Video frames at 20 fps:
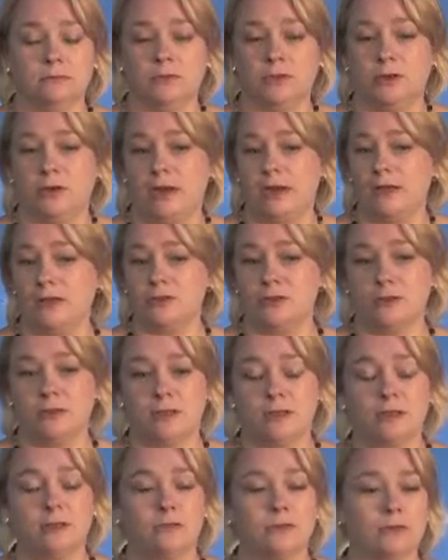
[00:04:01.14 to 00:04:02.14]
at
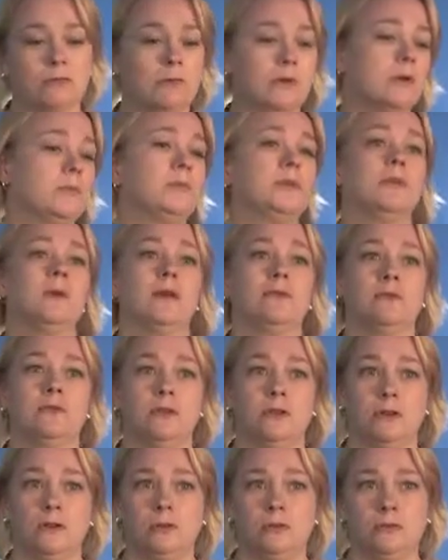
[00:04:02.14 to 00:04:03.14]
the end of your rope, you have
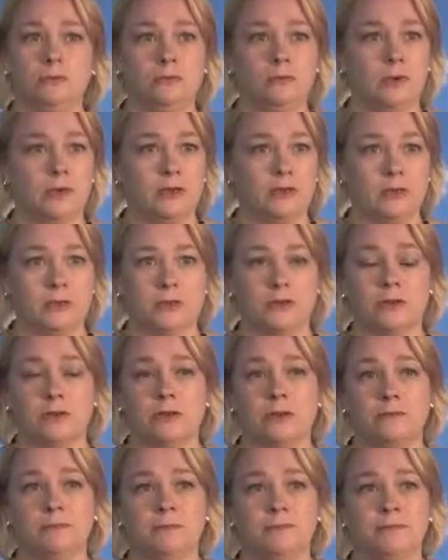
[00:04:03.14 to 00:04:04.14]
nowhere to
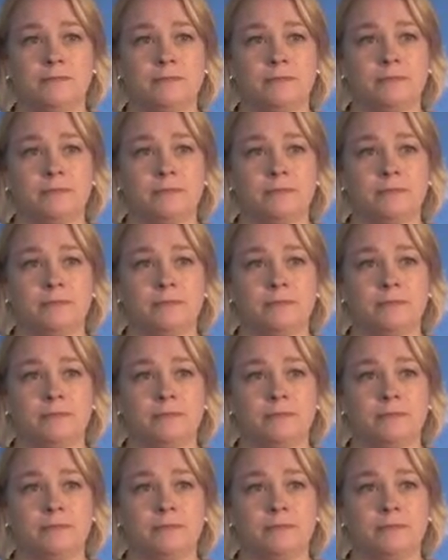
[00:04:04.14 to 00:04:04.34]
turn,